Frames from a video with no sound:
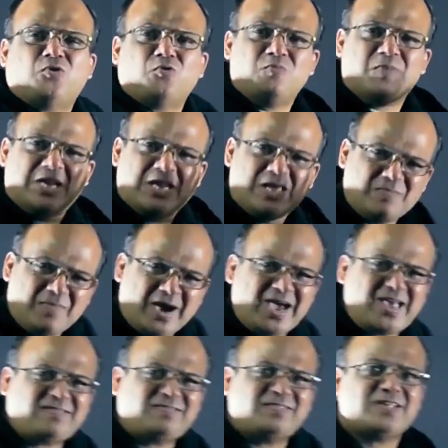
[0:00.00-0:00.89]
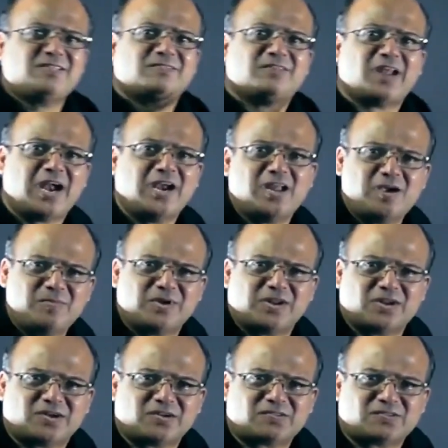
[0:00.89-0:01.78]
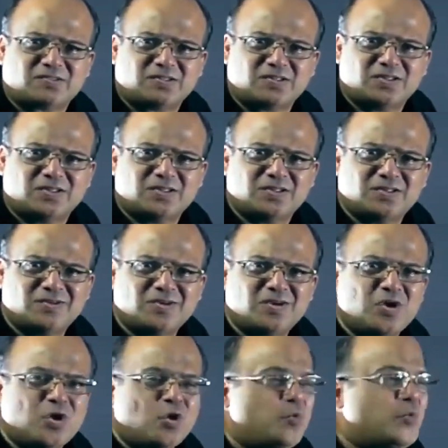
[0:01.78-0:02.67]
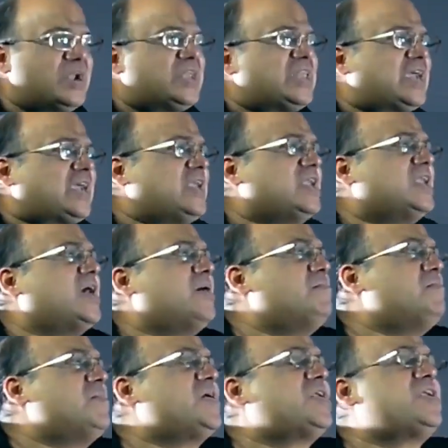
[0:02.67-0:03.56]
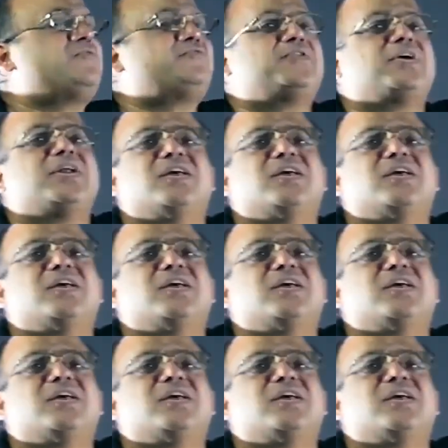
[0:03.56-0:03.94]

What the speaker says: To minimize these random errors, we take a number of